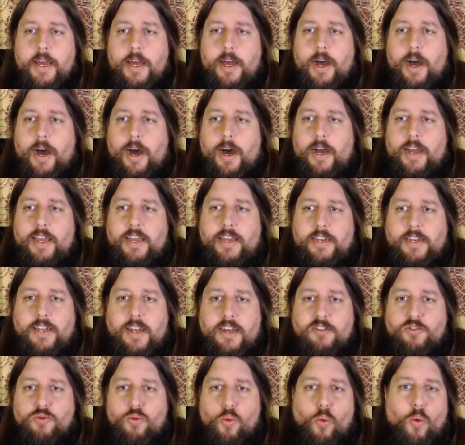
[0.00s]
uh, it
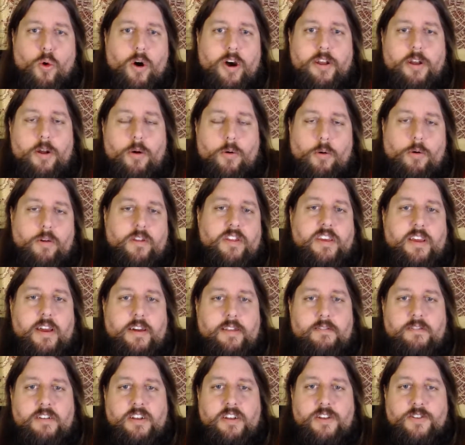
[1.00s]
does one or the
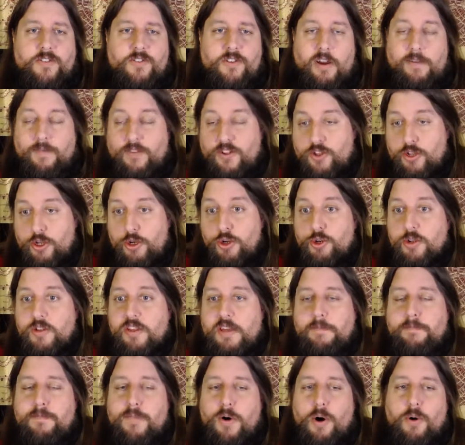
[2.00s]
other a disservice.
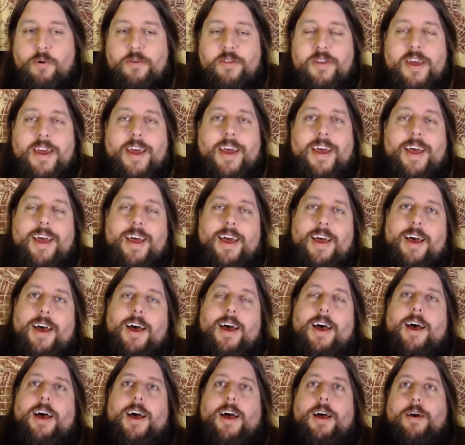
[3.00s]
Usually both
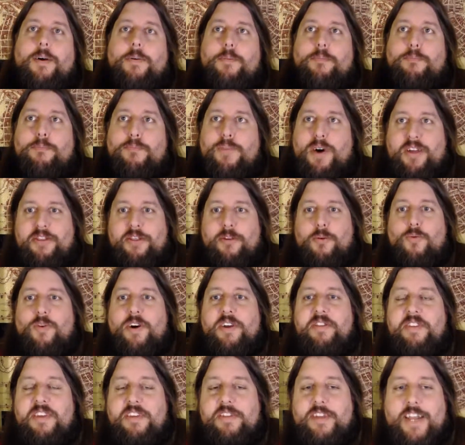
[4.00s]
but the
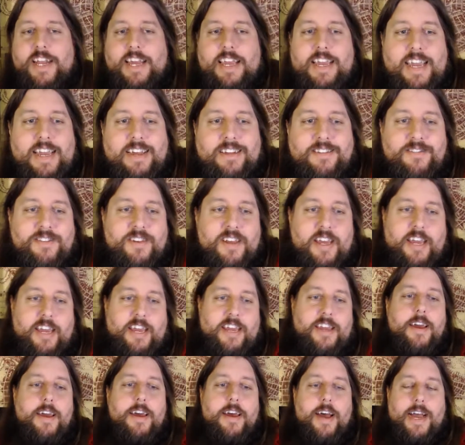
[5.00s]
one thing that I can
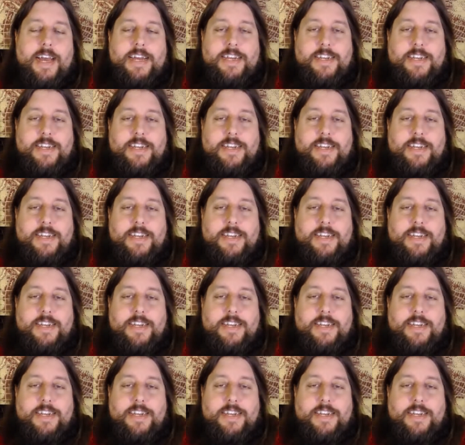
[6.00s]
say I,